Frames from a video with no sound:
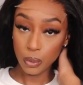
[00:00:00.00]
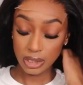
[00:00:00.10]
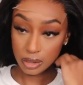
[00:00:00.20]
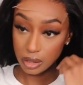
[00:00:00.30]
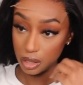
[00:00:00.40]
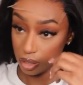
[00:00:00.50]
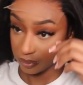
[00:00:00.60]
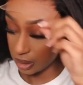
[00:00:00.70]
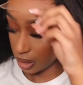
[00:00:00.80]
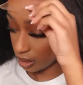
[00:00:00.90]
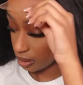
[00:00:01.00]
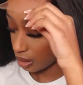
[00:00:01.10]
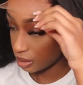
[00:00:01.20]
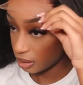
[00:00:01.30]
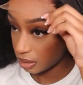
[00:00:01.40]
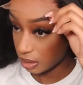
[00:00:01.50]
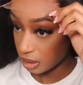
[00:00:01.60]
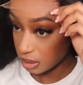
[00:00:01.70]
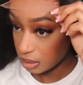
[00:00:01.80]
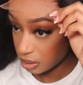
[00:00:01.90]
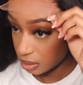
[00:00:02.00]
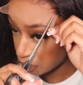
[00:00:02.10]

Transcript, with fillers: going to cut off the excess lace.